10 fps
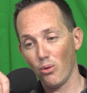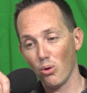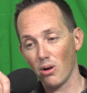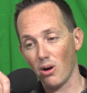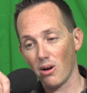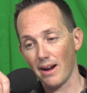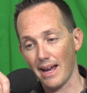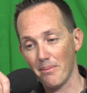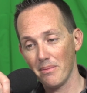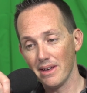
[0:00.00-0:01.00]

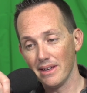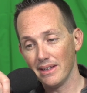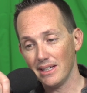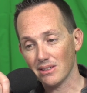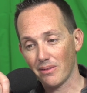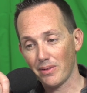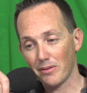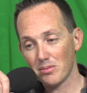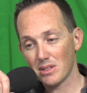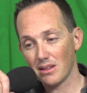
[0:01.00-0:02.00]
4RM. It's around
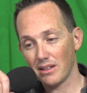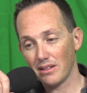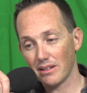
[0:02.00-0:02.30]
50% lighter than